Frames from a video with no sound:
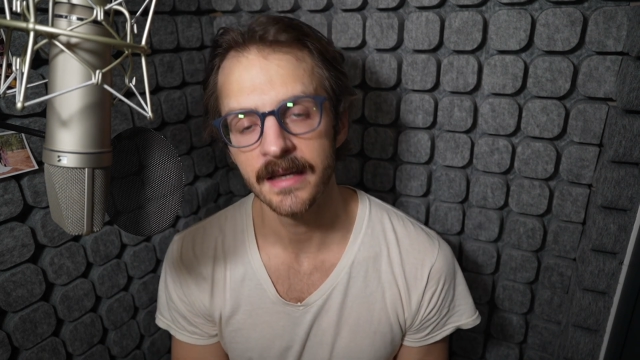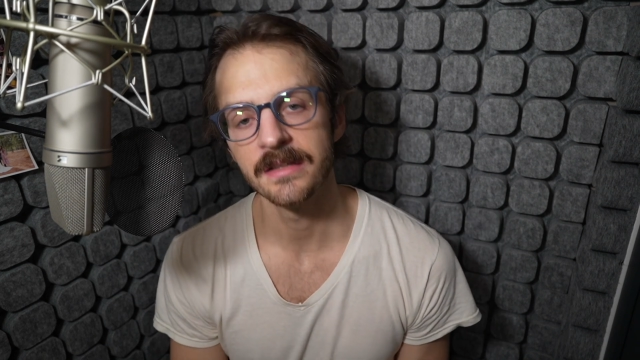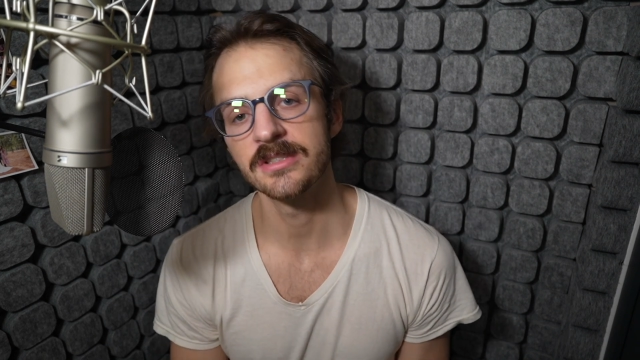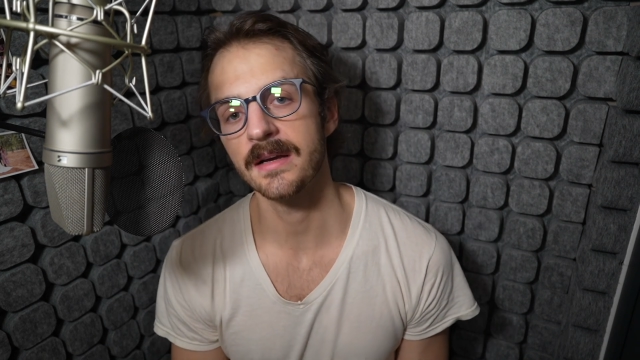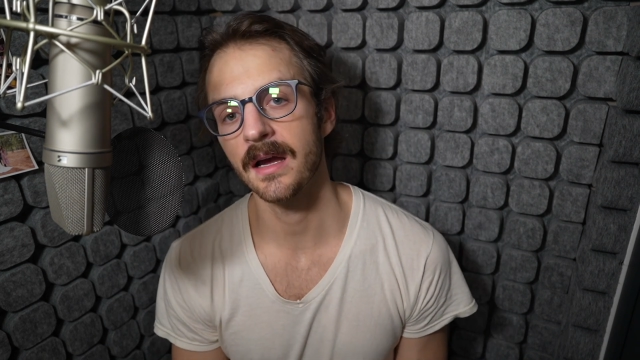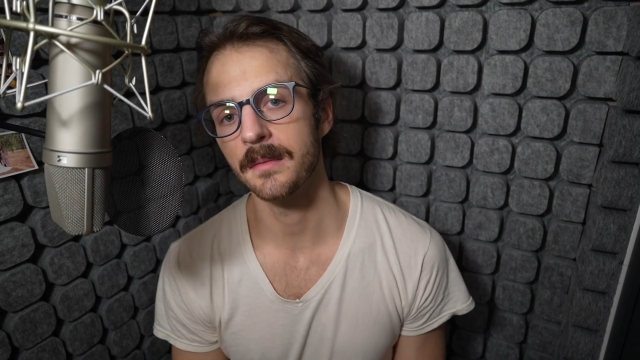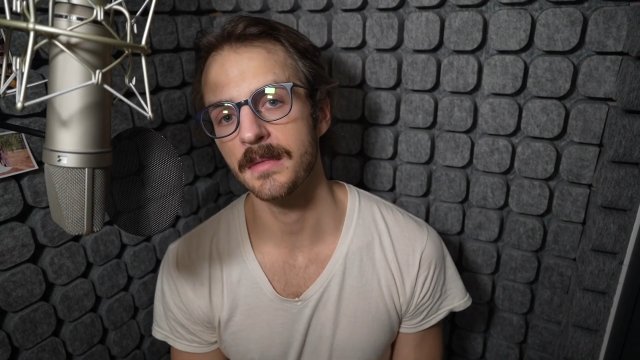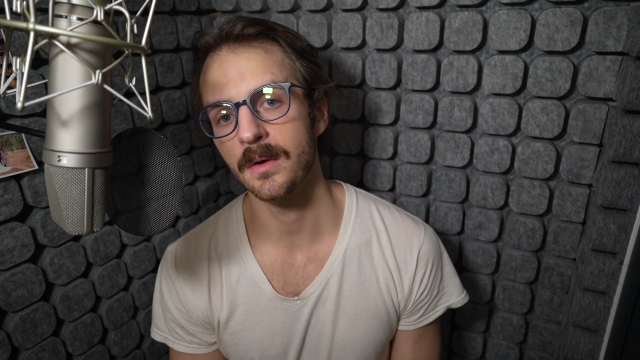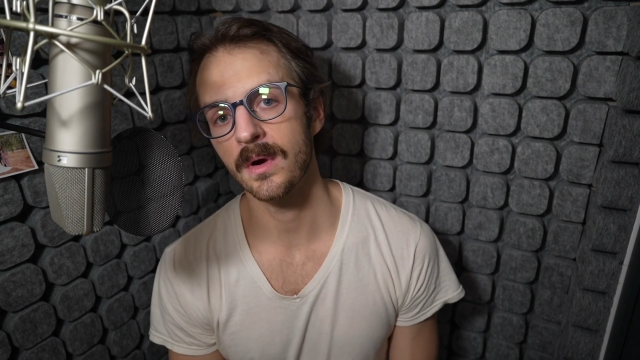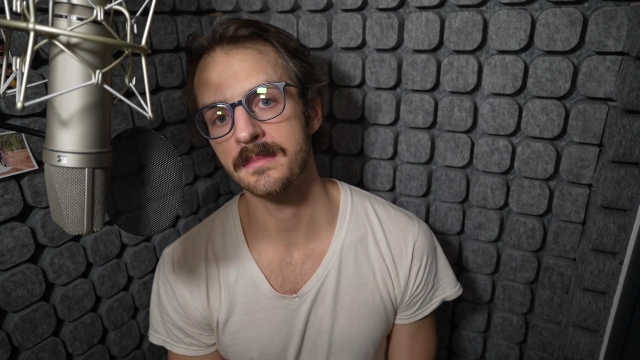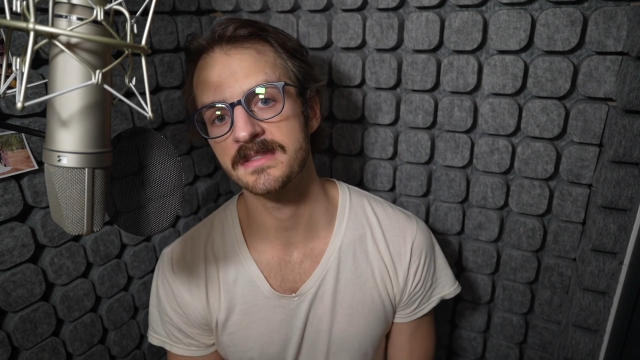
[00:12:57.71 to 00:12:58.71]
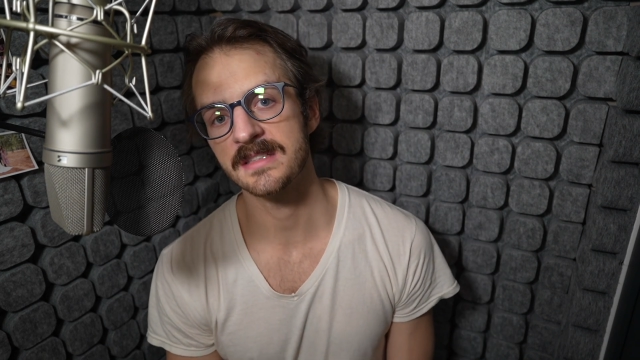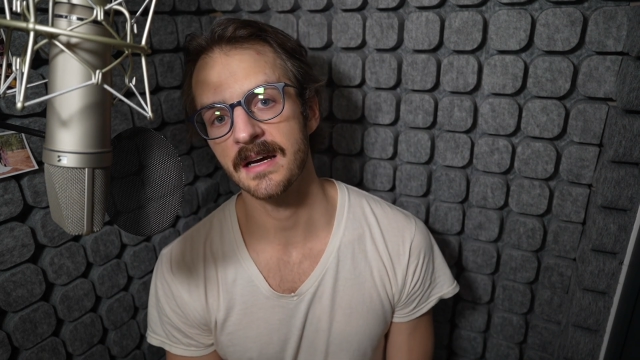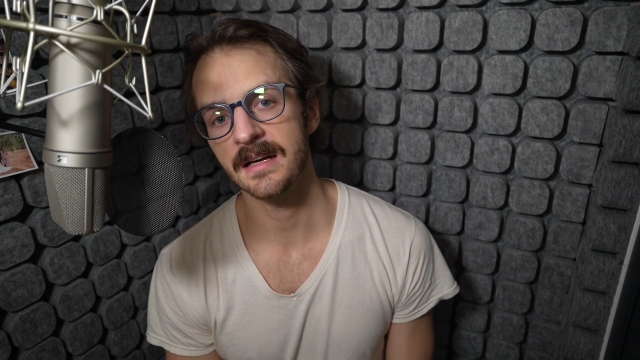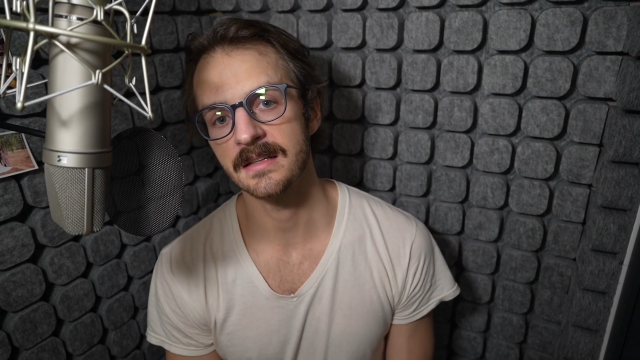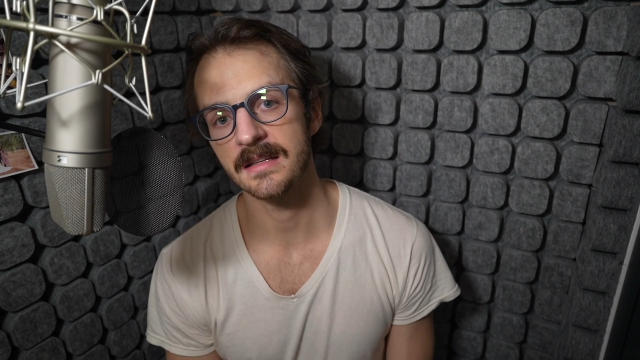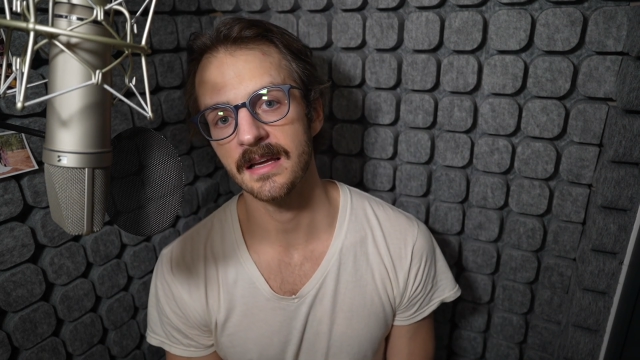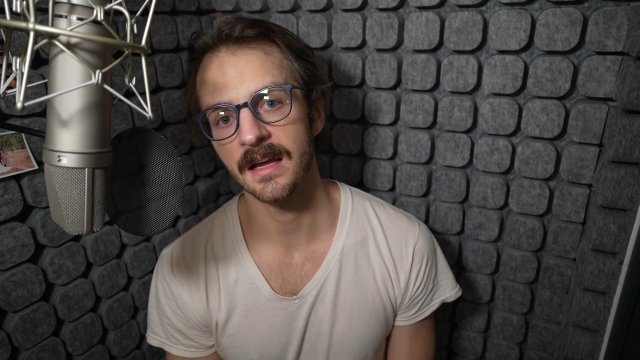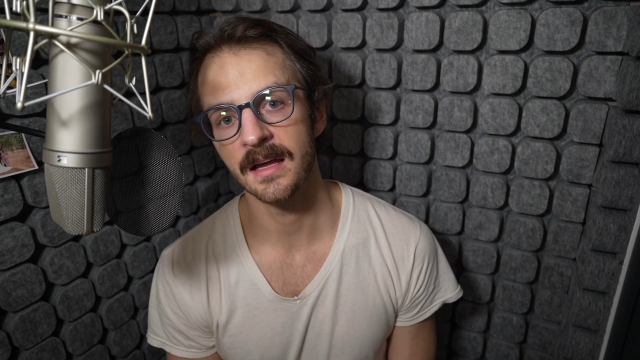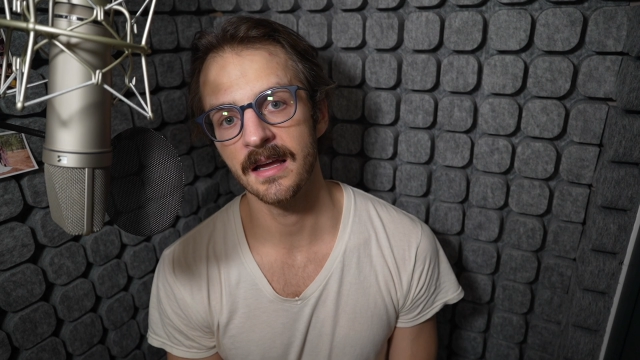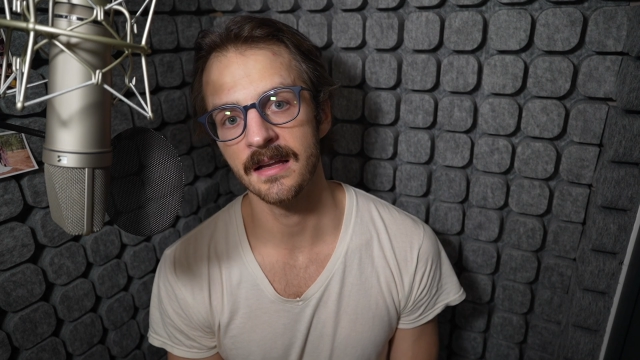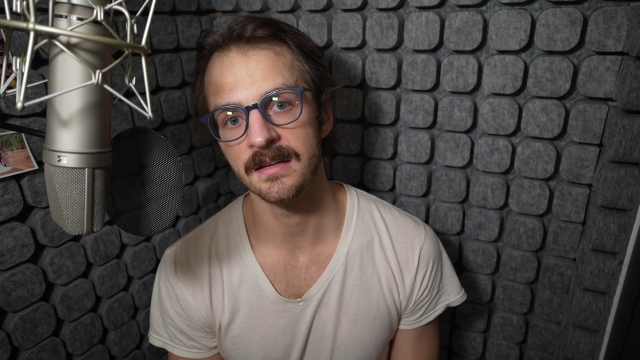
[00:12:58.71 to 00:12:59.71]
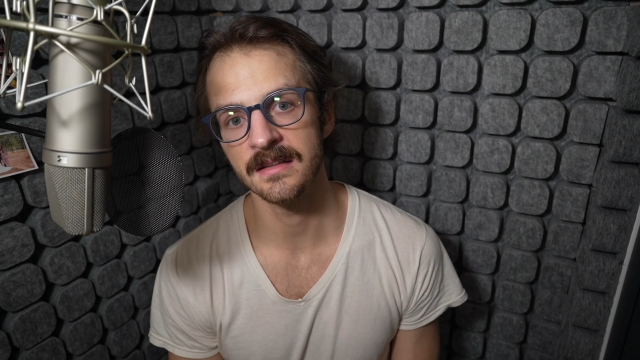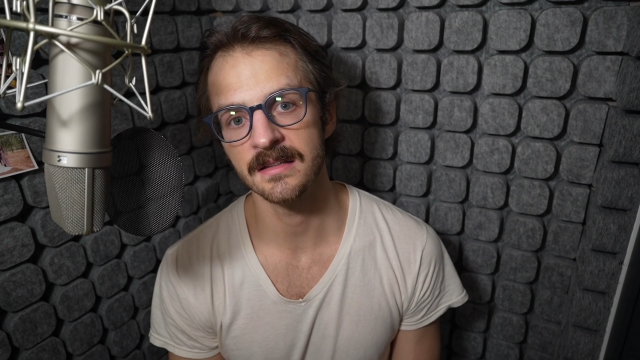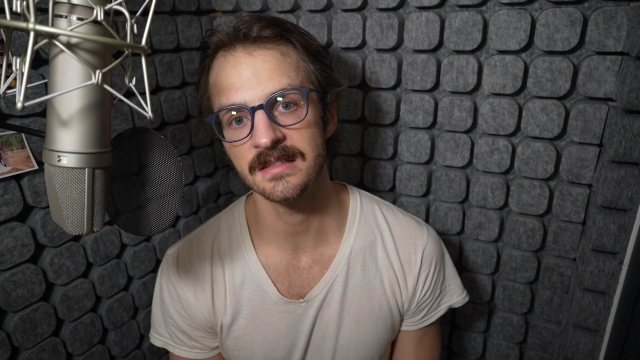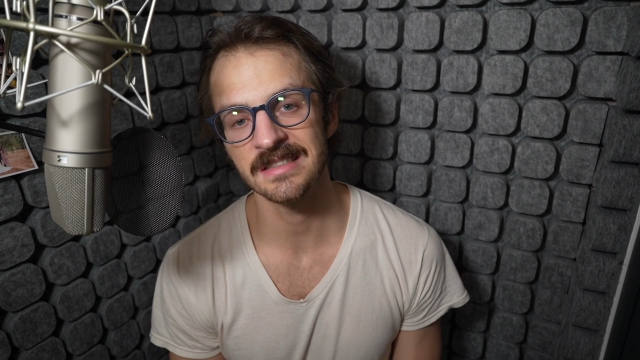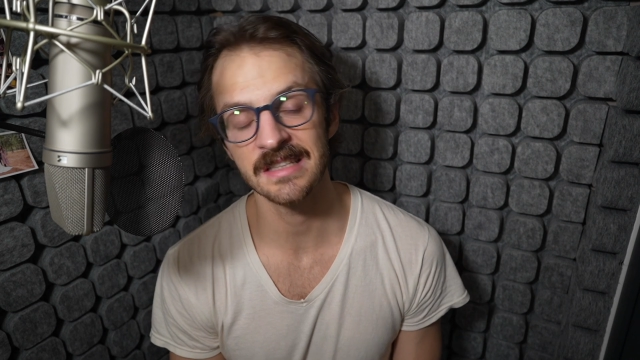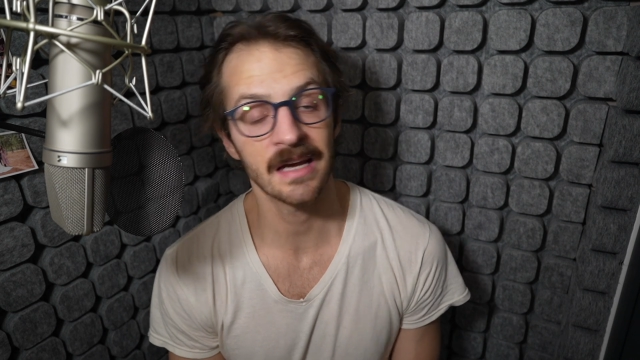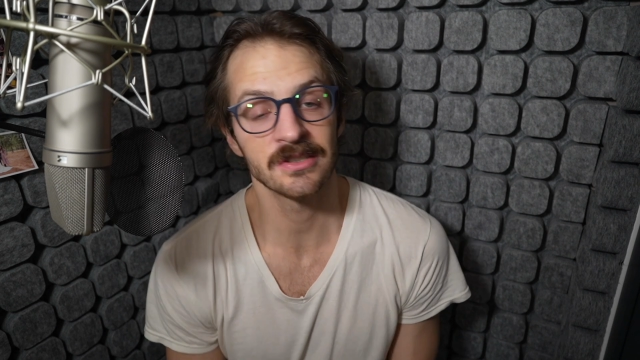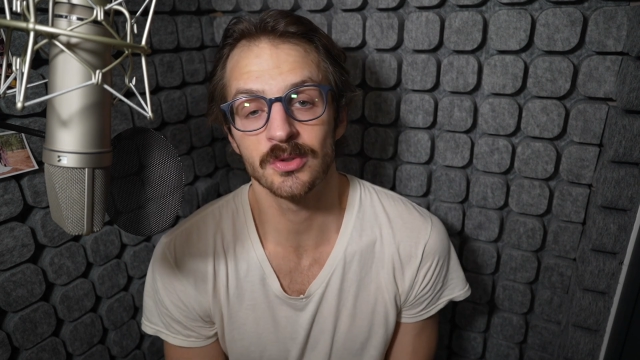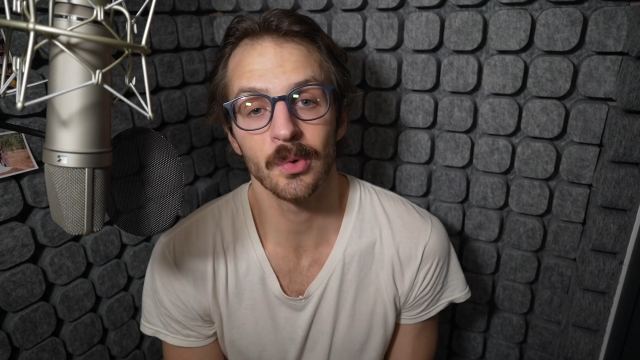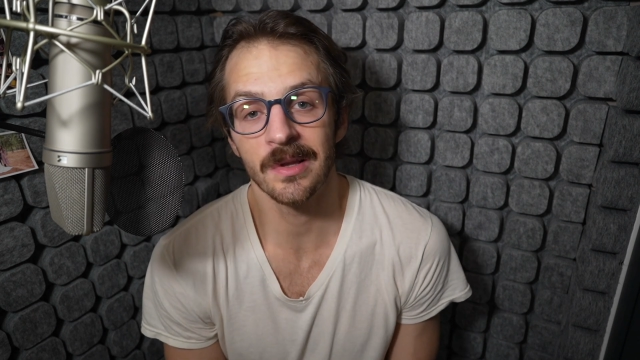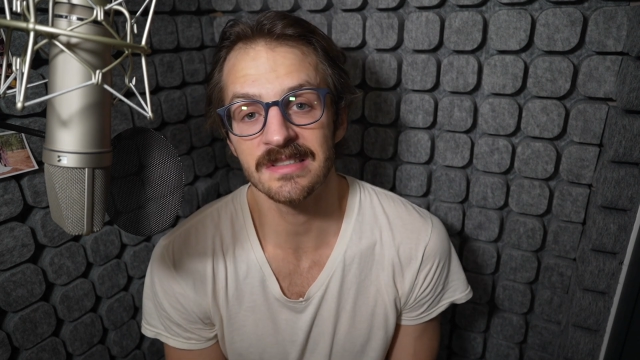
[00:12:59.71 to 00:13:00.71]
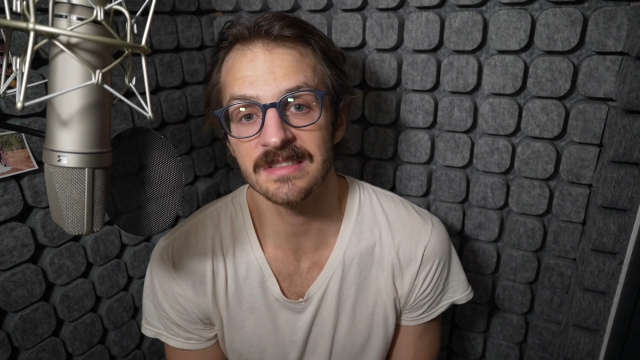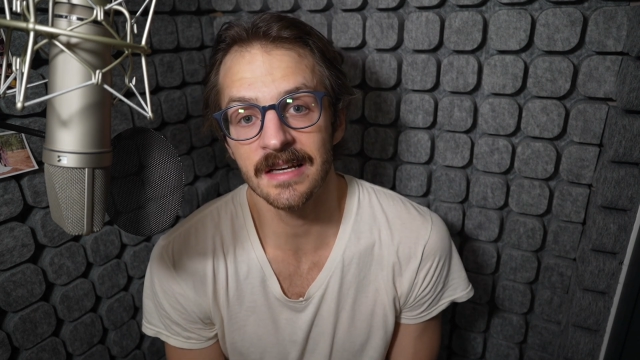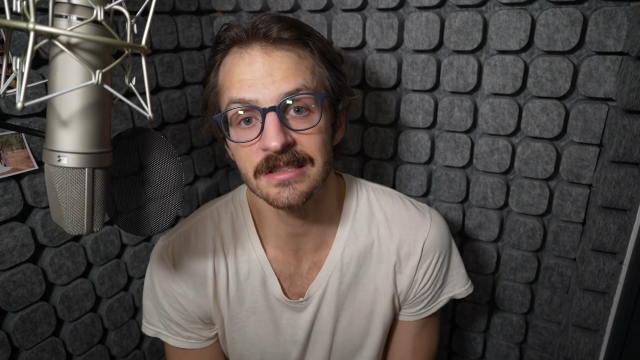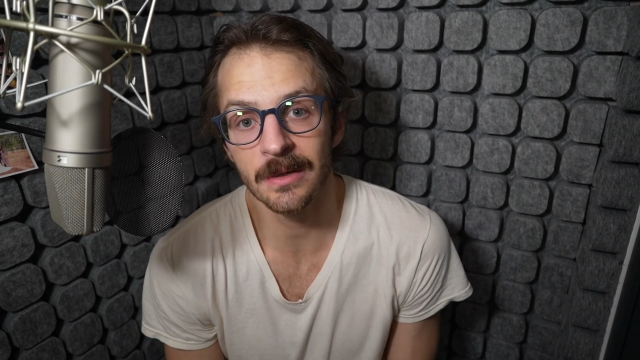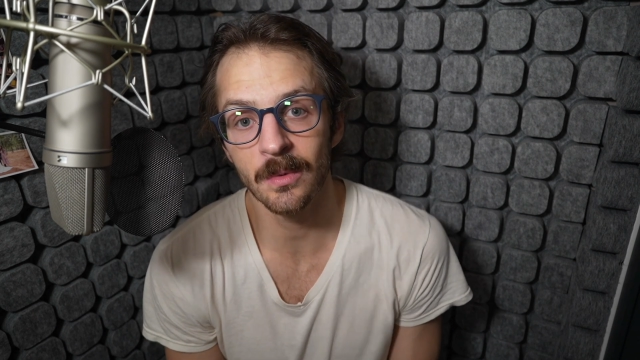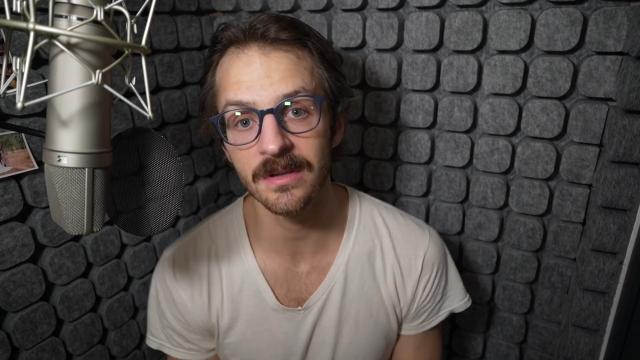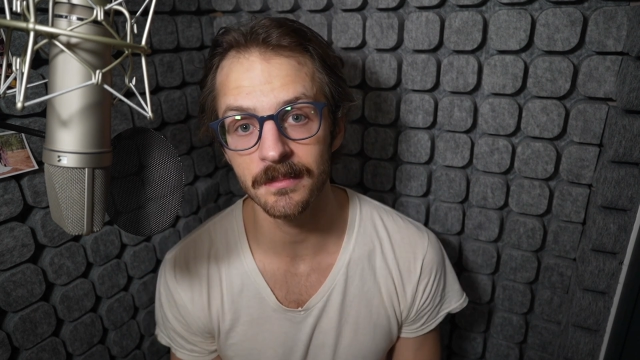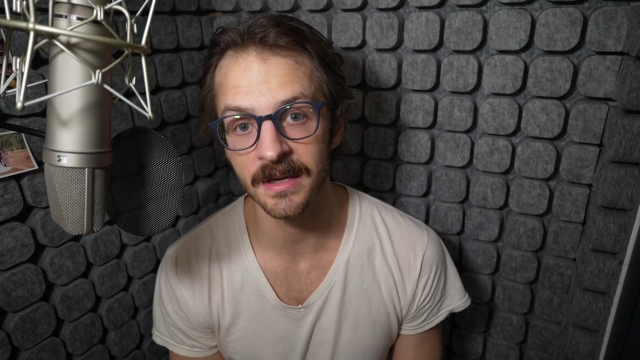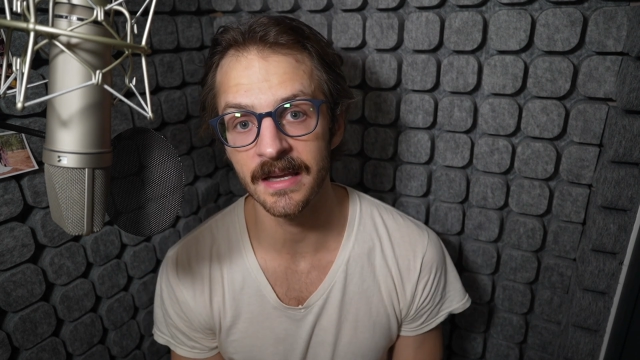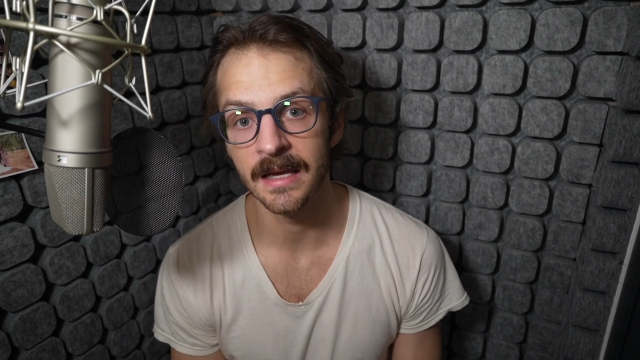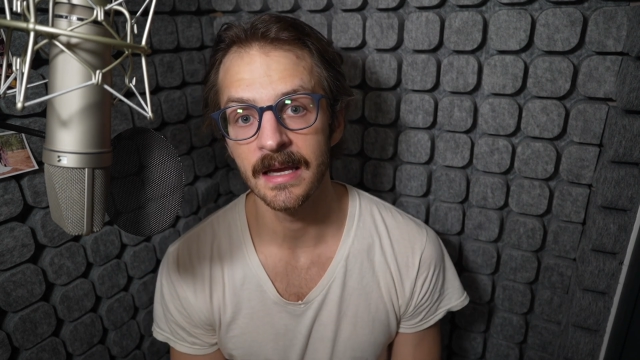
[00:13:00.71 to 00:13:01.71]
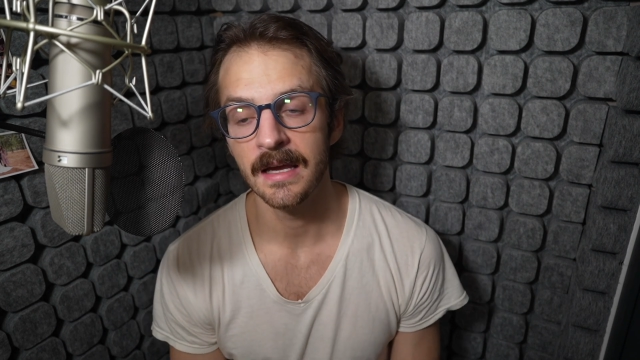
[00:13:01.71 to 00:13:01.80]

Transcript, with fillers: check out my website and schedule a session with me.